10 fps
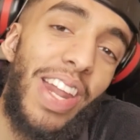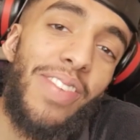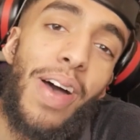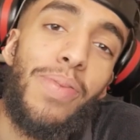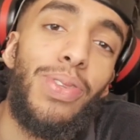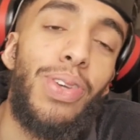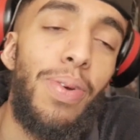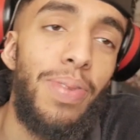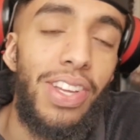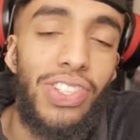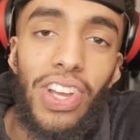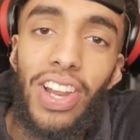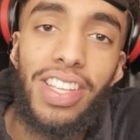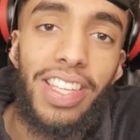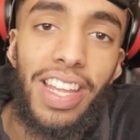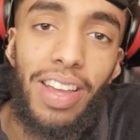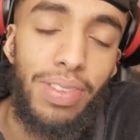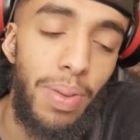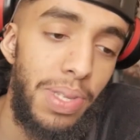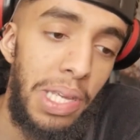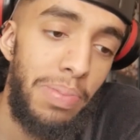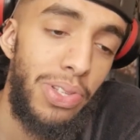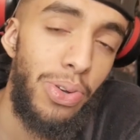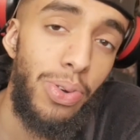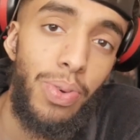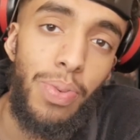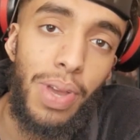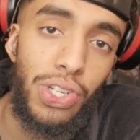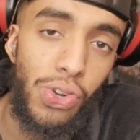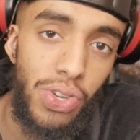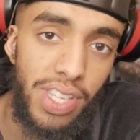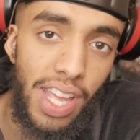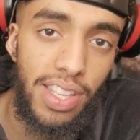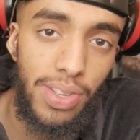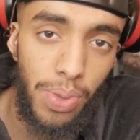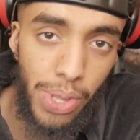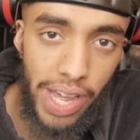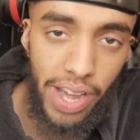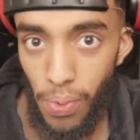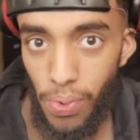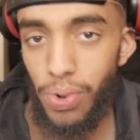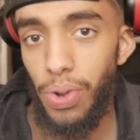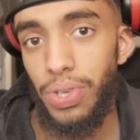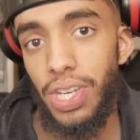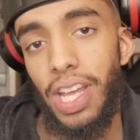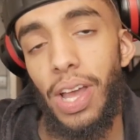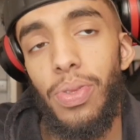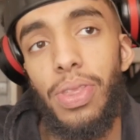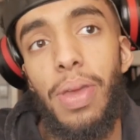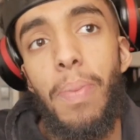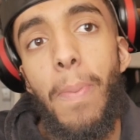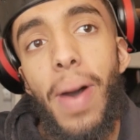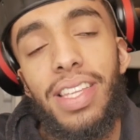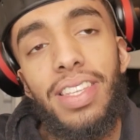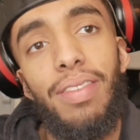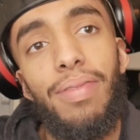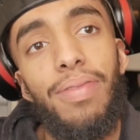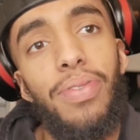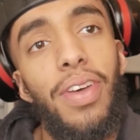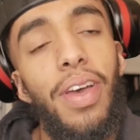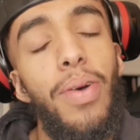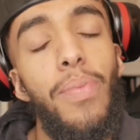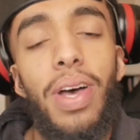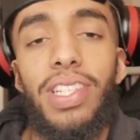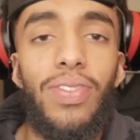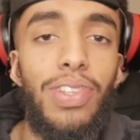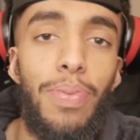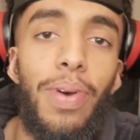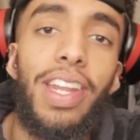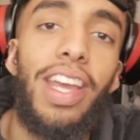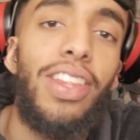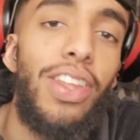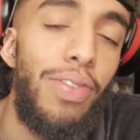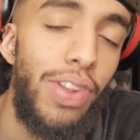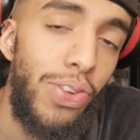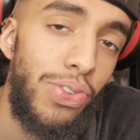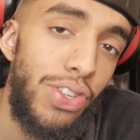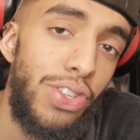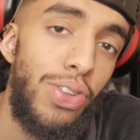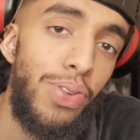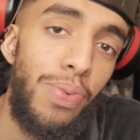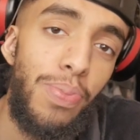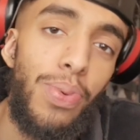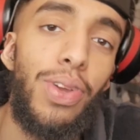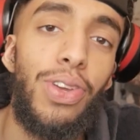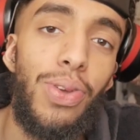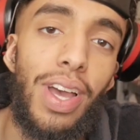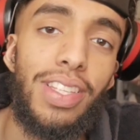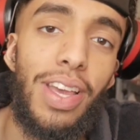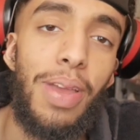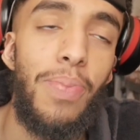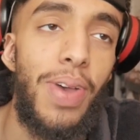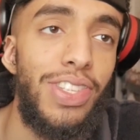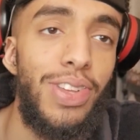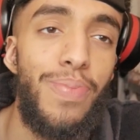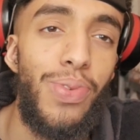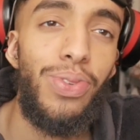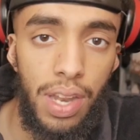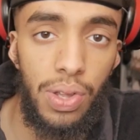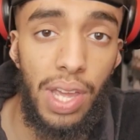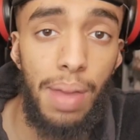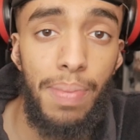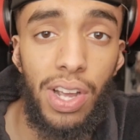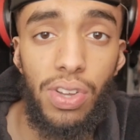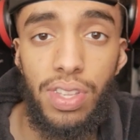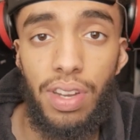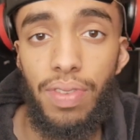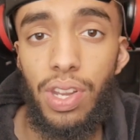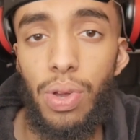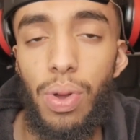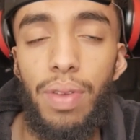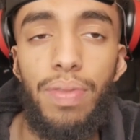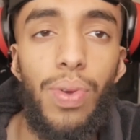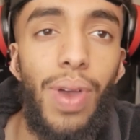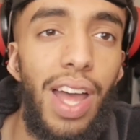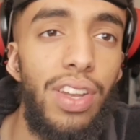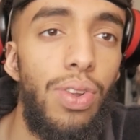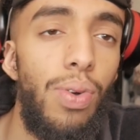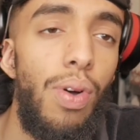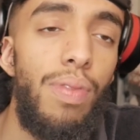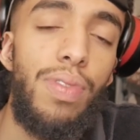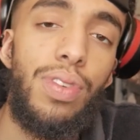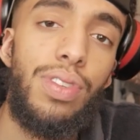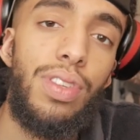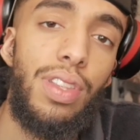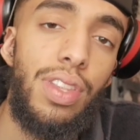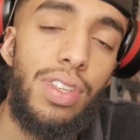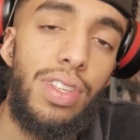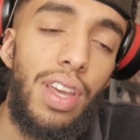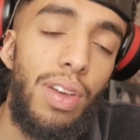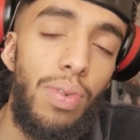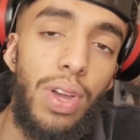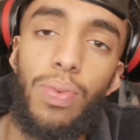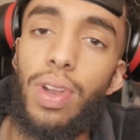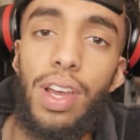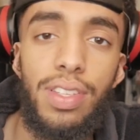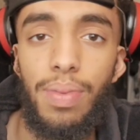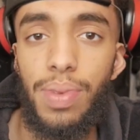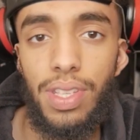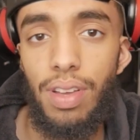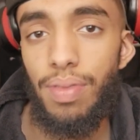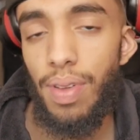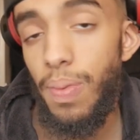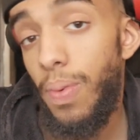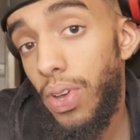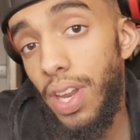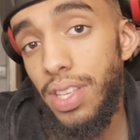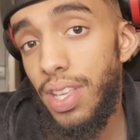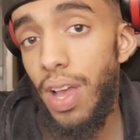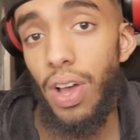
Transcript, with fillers: to have Abu Turab that, inshallah, is going to give some tips. So make sure you stay until that, or go check out the massive tip at the end of the video, just to bring you at a better mood. Now, getting back onto the video, if you had no offers this year, and wallahi it's gonna be tough, I'm not gonna say I